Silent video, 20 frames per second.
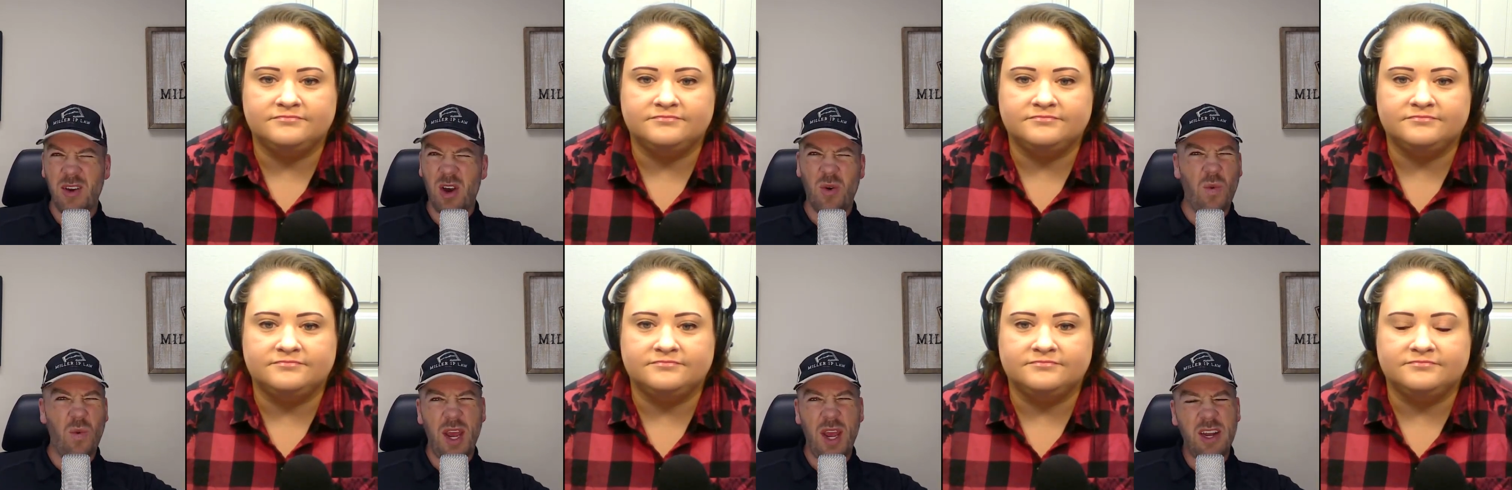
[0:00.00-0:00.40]

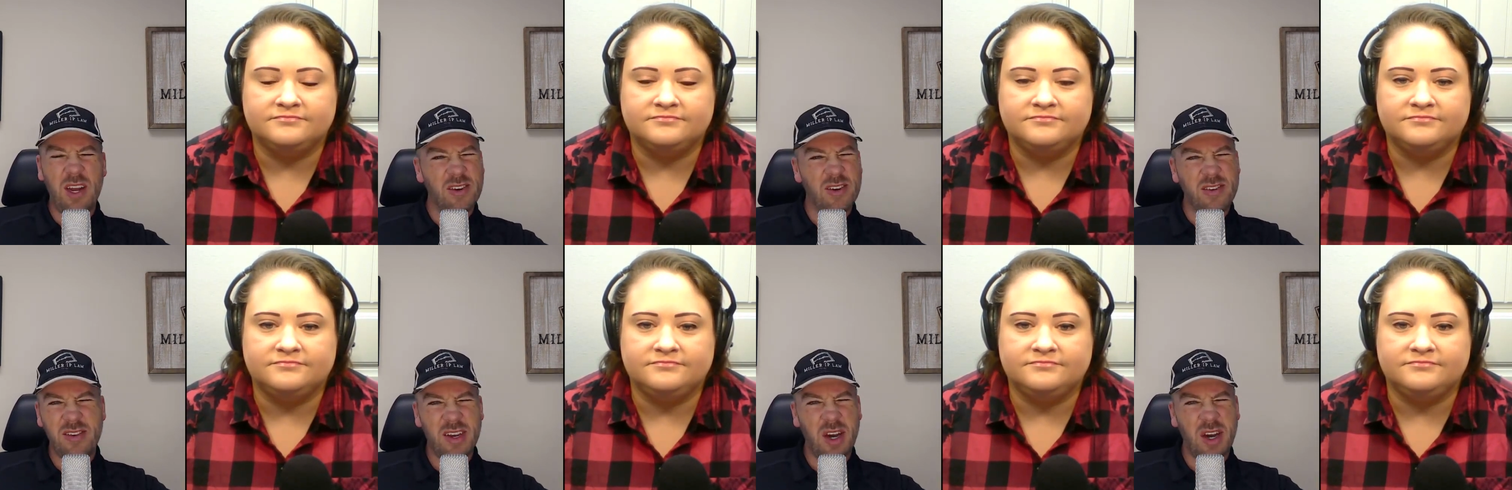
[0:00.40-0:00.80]
Speaker 1: a,
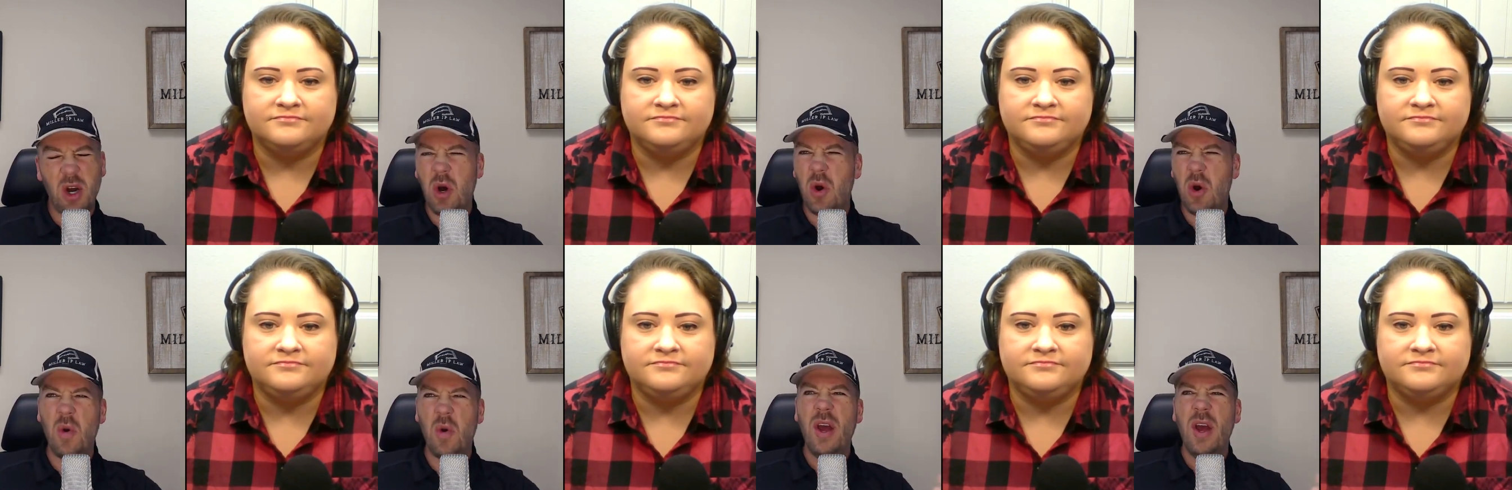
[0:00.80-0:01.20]
week or
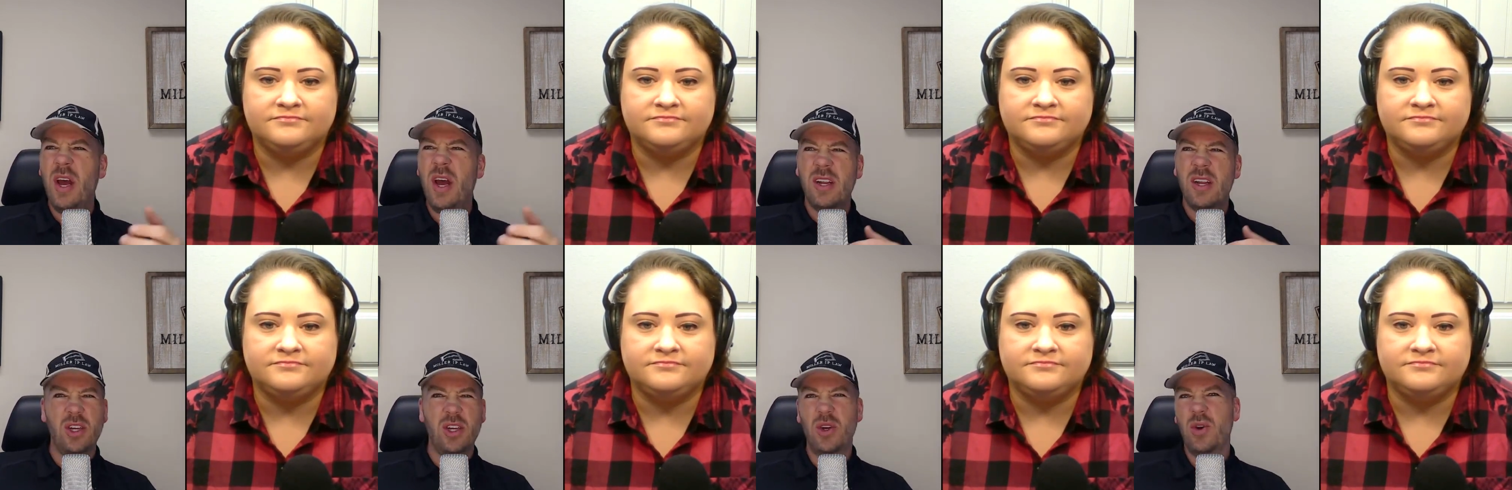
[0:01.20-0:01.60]
so
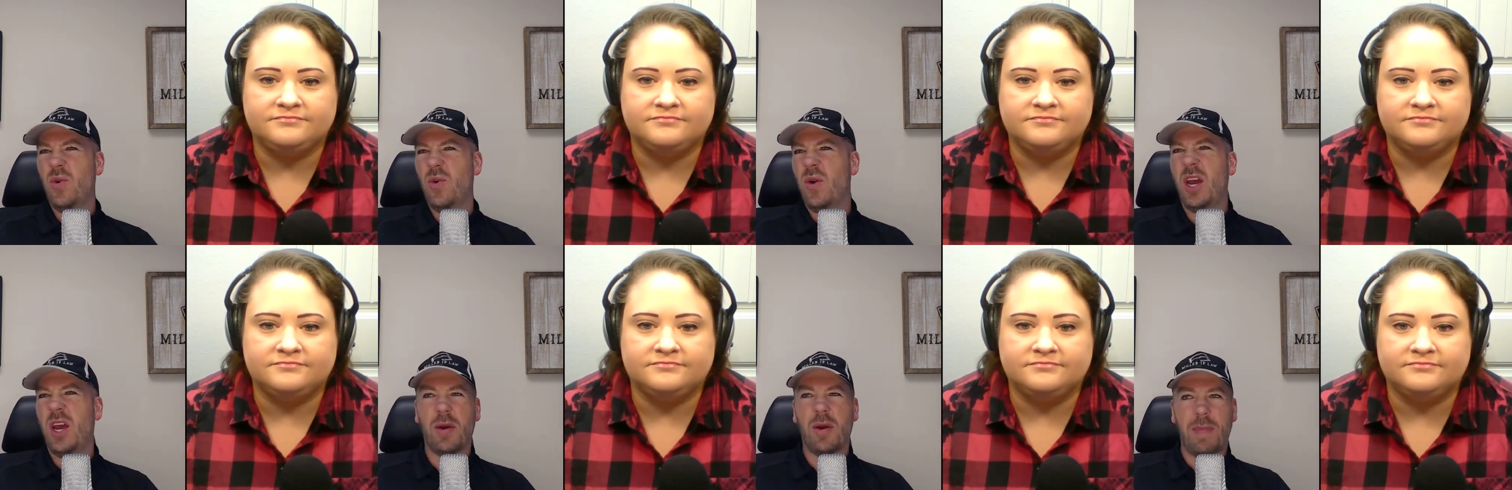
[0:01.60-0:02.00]

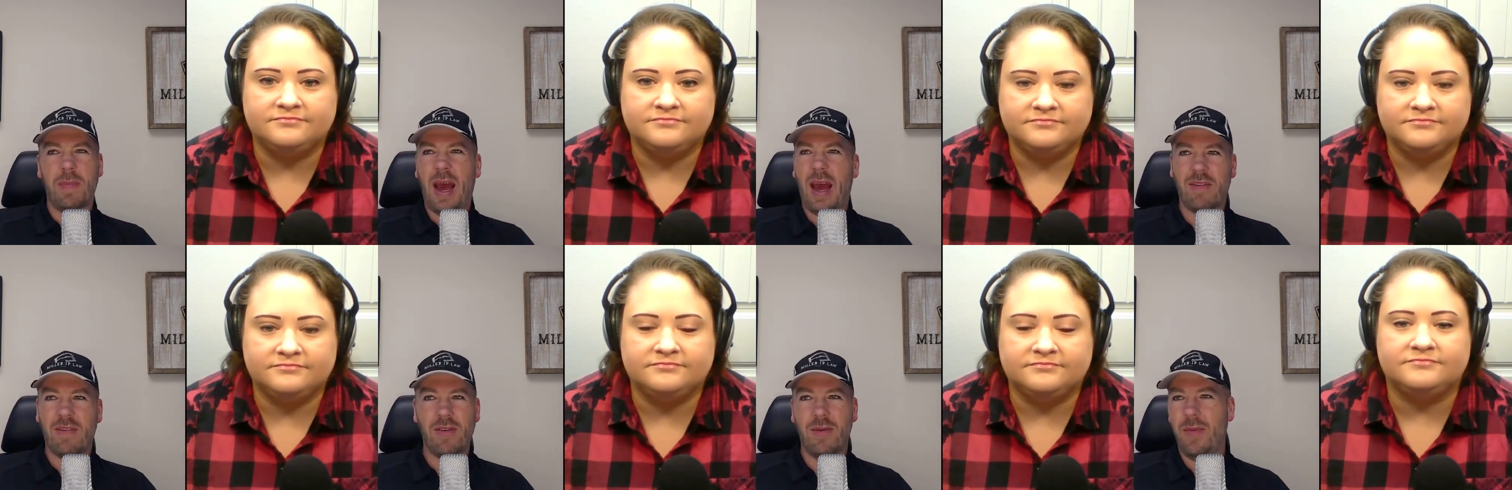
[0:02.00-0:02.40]
to hear
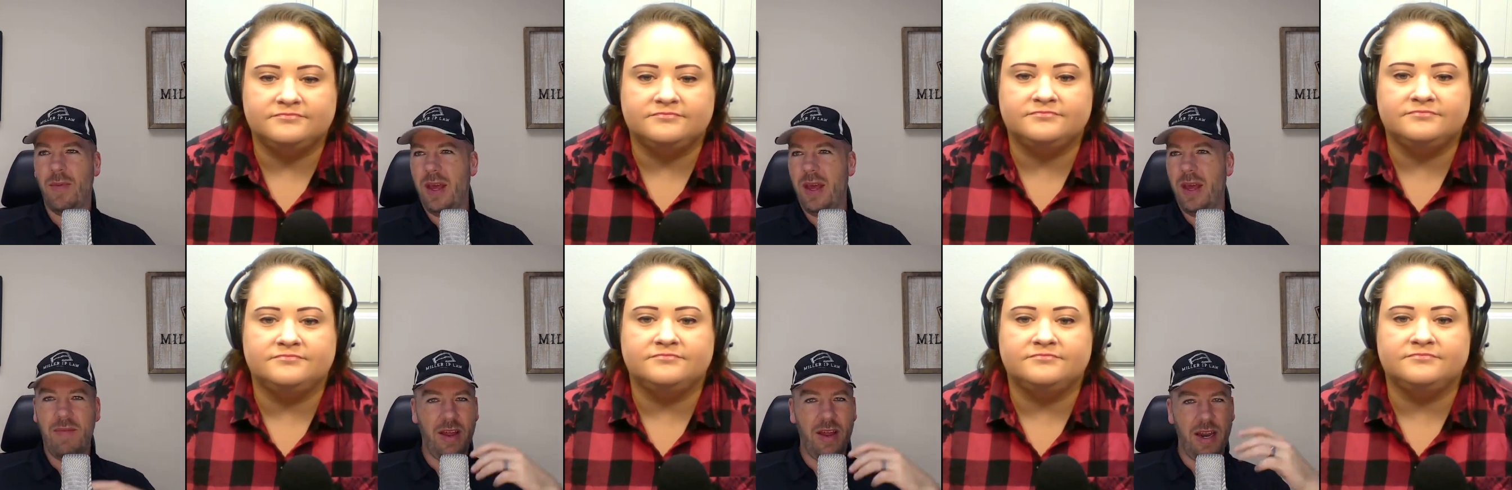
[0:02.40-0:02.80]
back
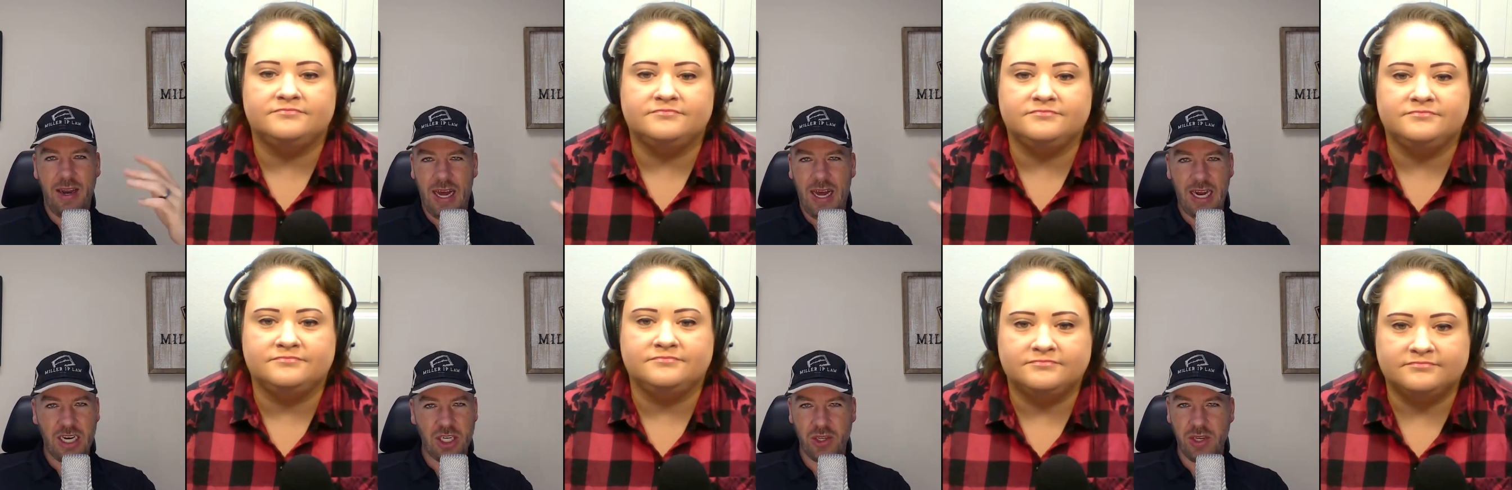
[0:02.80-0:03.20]
from them that
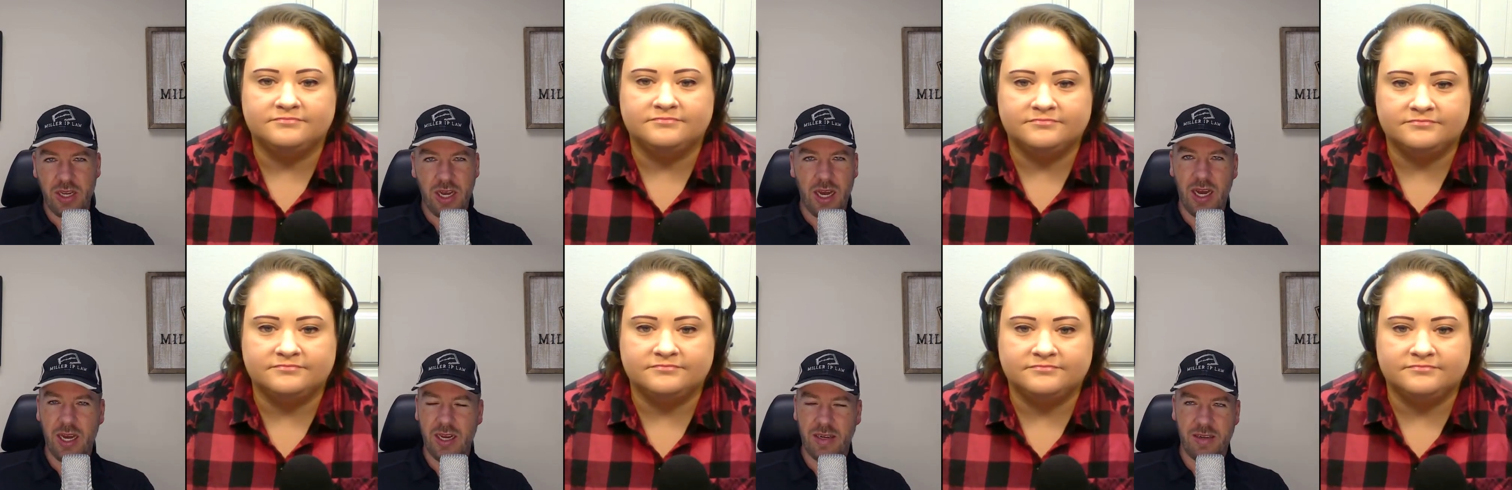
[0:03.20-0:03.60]
it
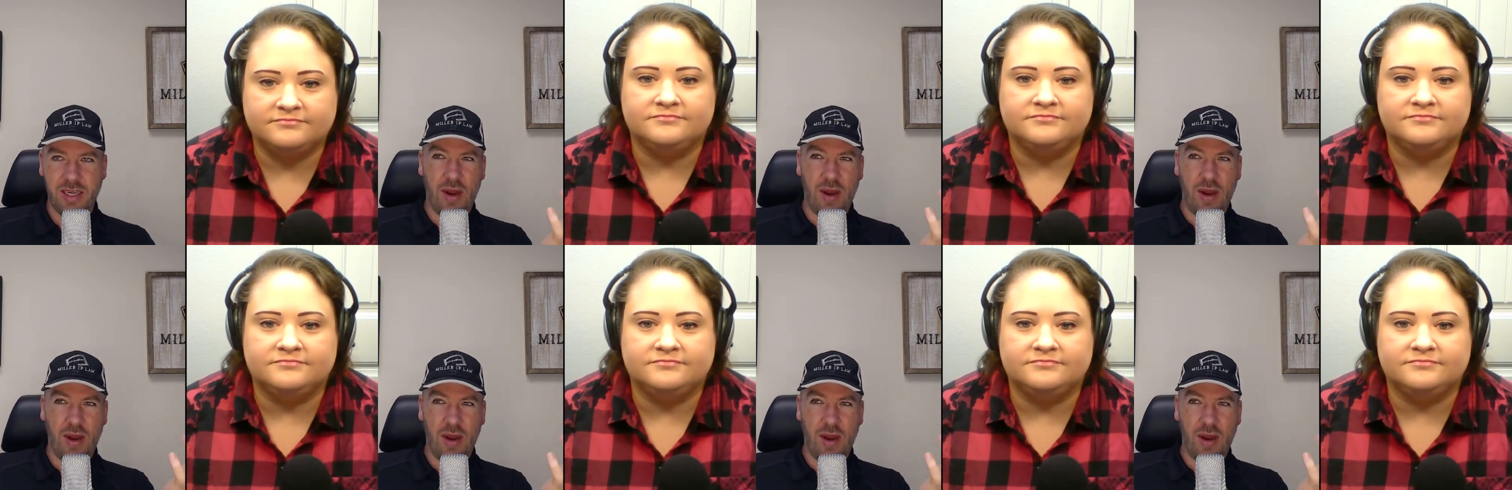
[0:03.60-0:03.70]
actually got